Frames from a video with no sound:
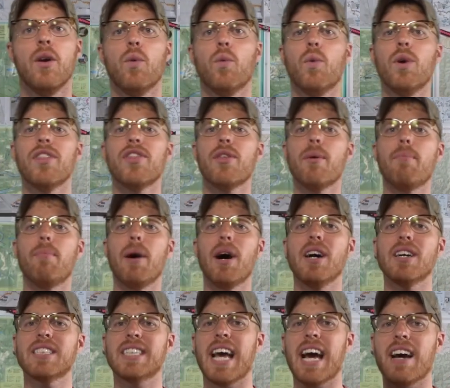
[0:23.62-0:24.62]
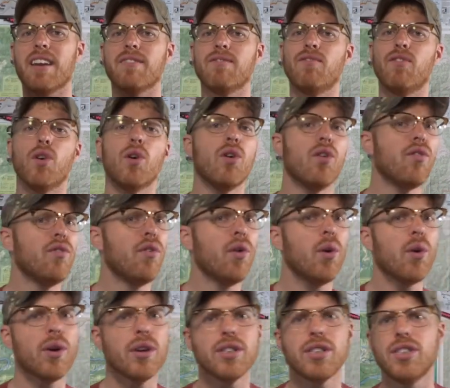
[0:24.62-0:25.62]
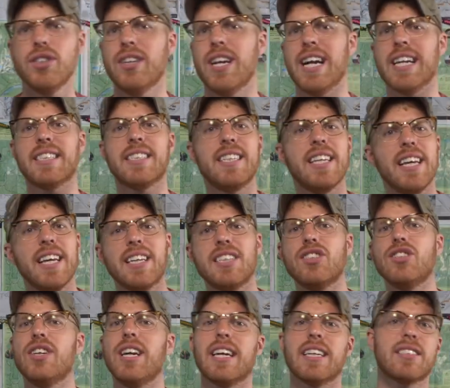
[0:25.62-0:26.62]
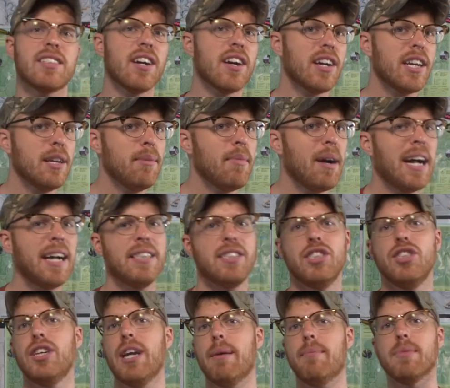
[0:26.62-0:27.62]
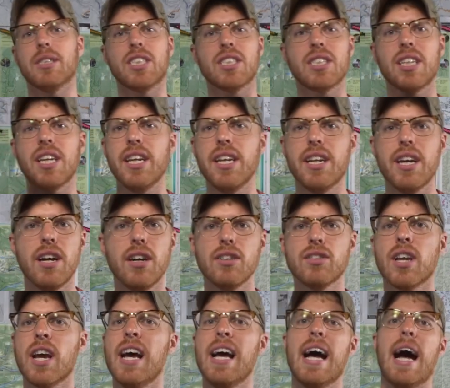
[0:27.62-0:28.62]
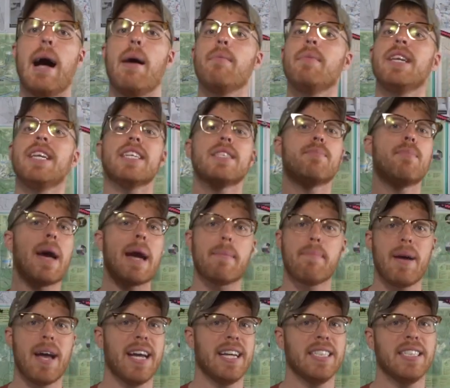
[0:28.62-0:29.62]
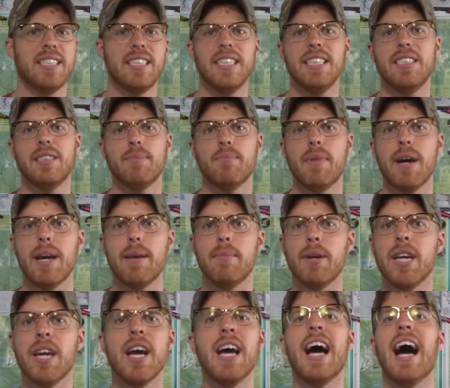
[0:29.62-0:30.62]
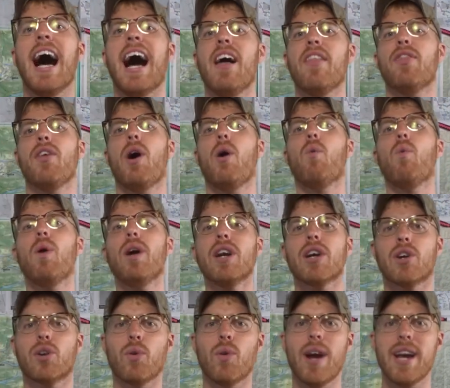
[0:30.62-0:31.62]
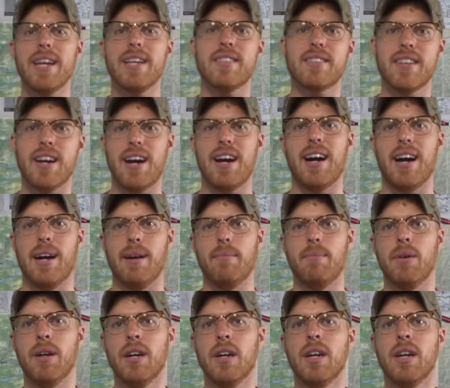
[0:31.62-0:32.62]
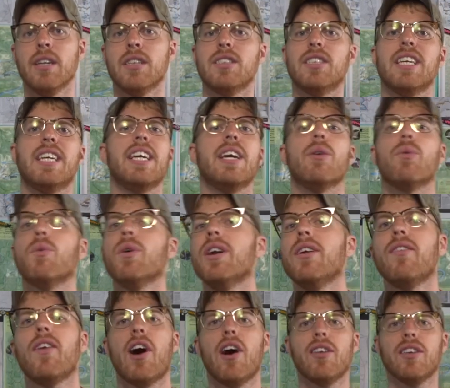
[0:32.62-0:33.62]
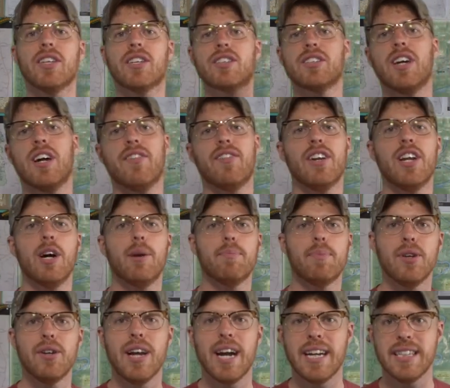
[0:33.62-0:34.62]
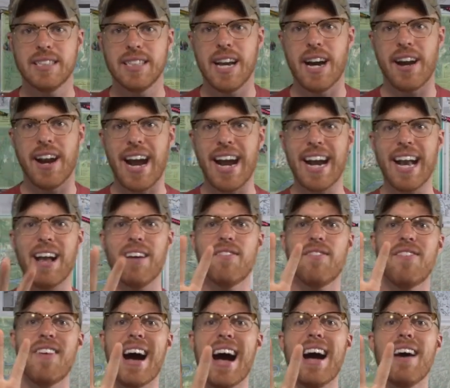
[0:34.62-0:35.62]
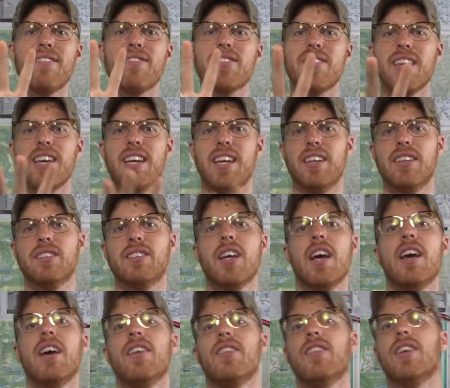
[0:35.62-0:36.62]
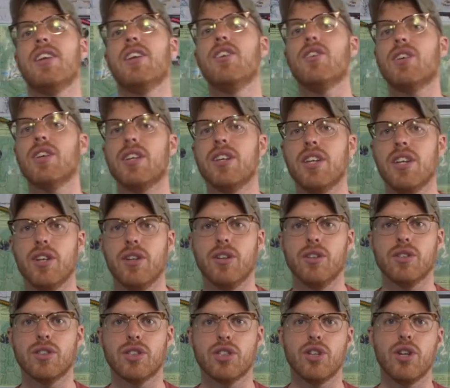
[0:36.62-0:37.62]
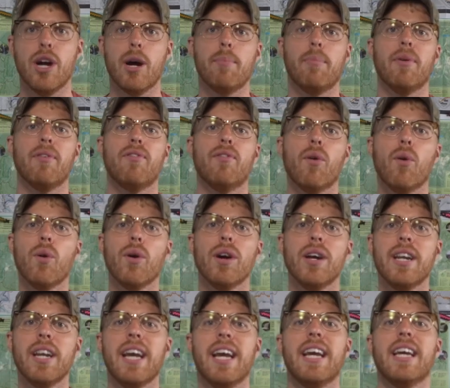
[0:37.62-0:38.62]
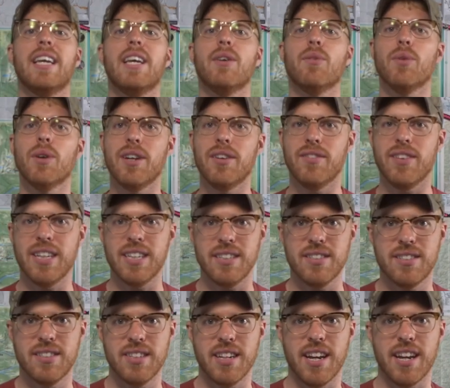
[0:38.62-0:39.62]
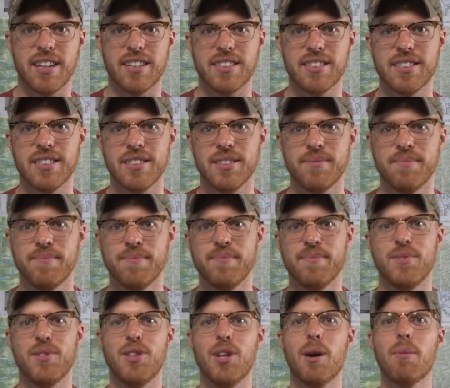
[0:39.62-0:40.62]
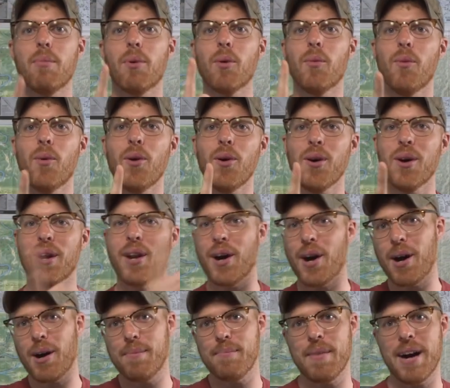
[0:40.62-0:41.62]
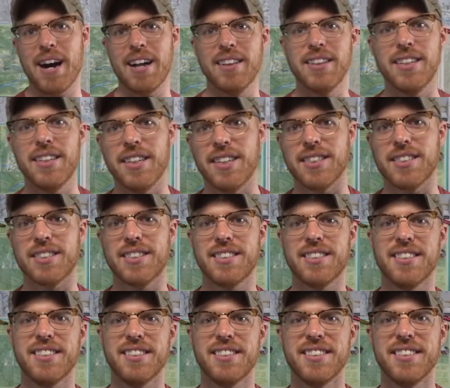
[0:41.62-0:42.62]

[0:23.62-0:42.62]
With the bugs out in full force, you got ticks, you got turkey mites, you got mosquitoes. I mean, it's backpacking season, baby. I thought, what a great time to get rid of all this stuff and help you guys out. I got five things that you can use to help avoid and get rid of insects. Number one on my list,